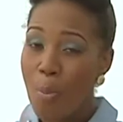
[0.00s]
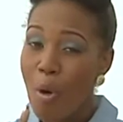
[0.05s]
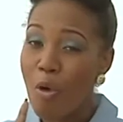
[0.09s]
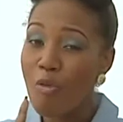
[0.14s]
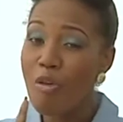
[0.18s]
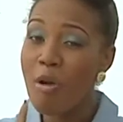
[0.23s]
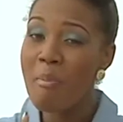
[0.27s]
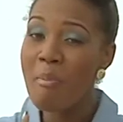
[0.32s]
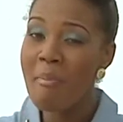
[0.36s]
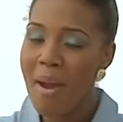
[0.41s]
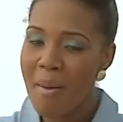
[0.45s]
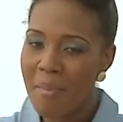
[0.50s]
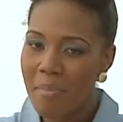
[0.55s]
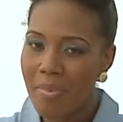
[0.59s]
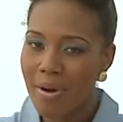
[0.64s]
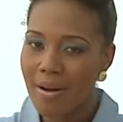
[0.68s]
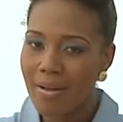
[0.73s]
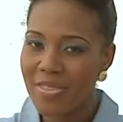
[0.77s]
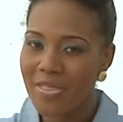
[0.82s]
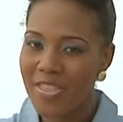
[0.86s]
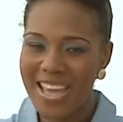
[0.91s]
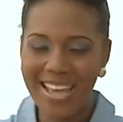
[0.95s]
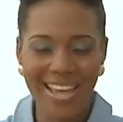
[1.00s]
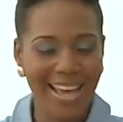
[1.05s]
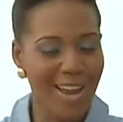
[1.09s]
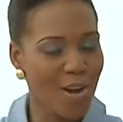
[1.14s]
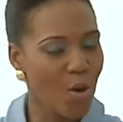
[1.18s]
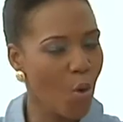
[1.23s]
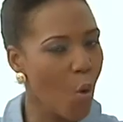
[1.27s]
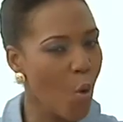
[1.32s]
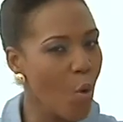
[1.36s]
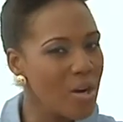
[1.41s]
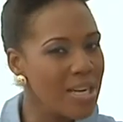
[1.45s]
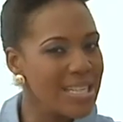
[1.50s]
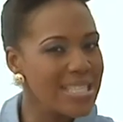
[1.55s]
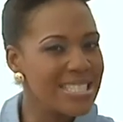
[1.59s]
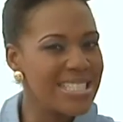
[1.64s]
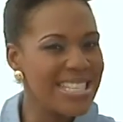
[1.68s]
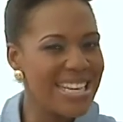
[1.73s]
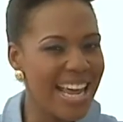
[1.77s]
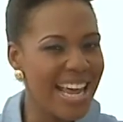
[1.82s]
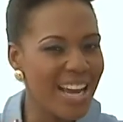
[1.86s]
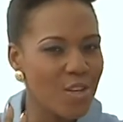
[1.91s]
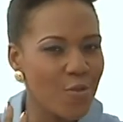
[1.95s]
but remember, they can only
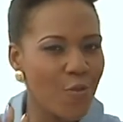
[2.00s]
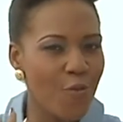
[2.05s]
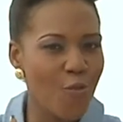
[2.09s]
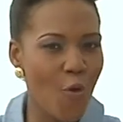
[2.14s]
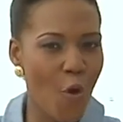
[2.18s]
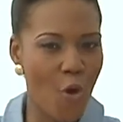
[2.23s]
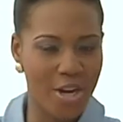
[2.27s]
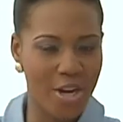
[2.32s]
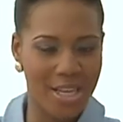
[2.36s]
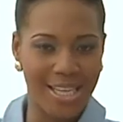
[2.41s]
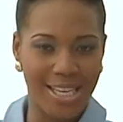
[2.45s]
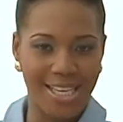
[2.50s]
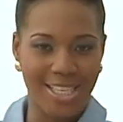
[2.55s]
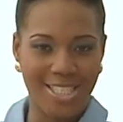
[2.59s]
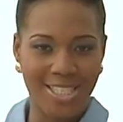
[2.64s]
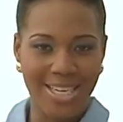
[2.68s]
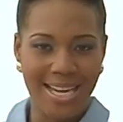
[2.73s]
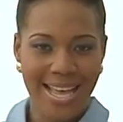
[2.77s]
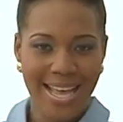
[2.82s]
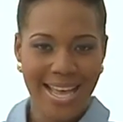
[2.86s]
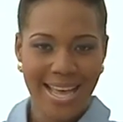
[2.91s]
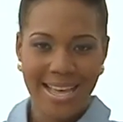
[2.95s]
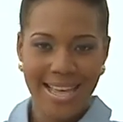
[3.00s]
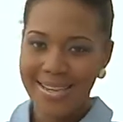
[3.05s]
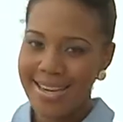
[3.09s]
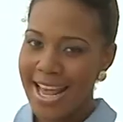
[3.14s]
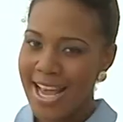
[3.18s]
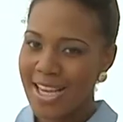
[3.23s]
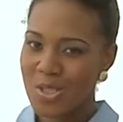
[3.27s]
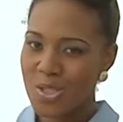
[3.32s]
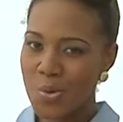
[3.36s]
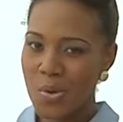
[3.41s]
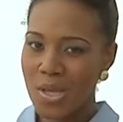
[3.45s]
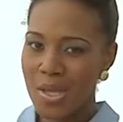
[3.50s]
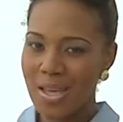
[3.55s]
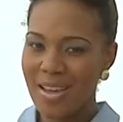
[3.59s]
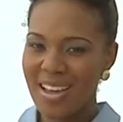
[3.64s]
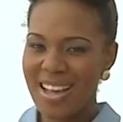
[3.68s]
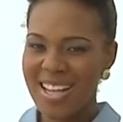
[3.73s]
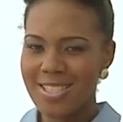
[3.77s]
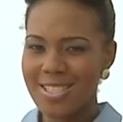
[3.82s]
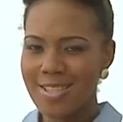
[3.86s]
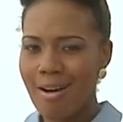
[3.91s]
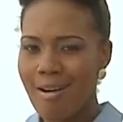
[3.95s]
select four each. Next week,
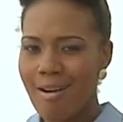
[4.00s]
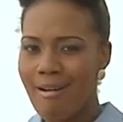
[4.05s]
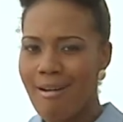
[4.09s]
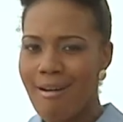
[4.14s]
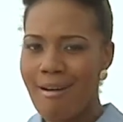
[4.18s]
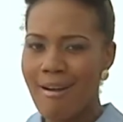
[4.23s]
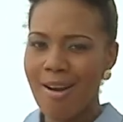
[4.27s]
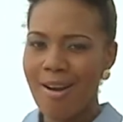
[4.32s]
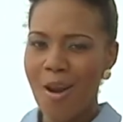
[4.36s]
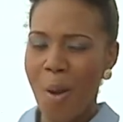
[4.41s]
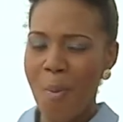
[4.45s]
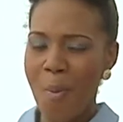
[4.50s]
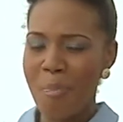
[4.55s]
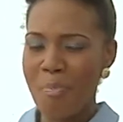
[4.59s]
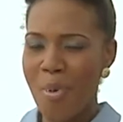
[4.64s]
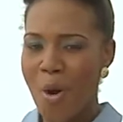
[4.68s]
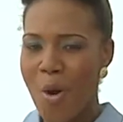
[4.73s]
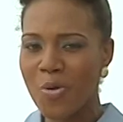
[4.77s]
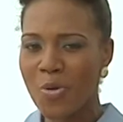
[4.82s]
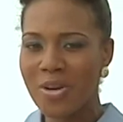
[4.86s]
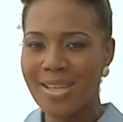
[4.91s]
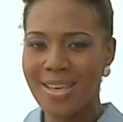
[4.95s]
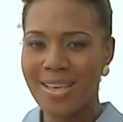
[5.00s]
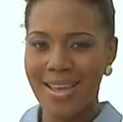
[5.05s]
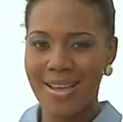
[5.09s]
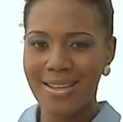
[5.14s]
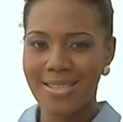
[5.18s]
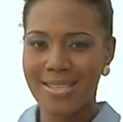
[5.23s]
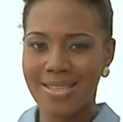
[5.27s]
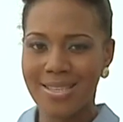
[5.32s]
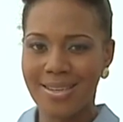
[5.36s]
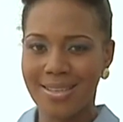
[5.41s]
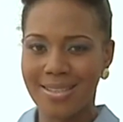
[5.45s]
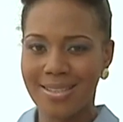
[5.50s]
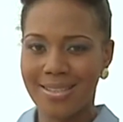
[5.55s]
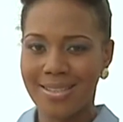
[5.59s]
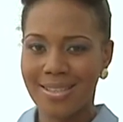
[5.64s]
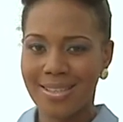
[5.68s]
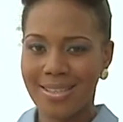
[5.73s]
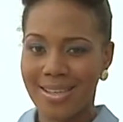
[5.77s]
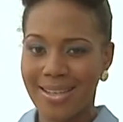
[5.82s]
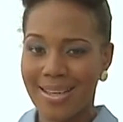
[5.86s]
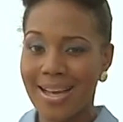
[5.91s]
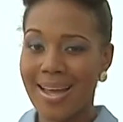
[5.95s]
it's all about Kingston,
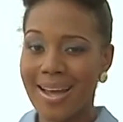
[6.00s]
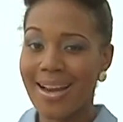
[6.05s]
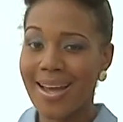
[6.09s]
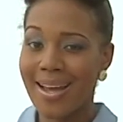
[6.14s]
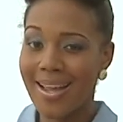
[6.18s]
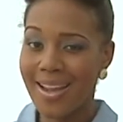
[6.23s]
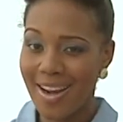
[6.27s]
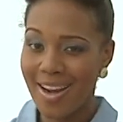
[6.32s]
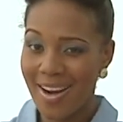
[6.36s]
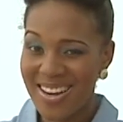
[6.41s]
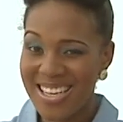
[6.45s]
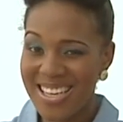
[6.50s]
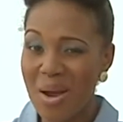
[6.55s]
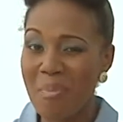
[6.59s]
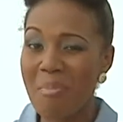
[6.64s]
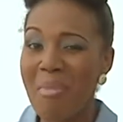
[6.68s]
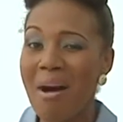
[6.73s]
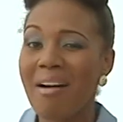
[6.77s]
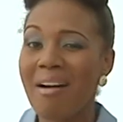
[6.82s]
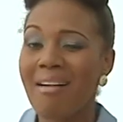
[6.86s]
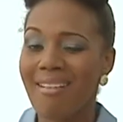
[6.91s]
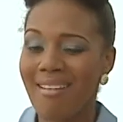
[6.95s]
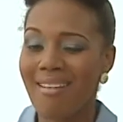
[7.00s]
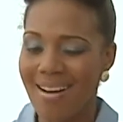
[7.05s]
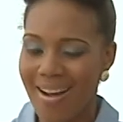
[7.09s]
and I hear them a go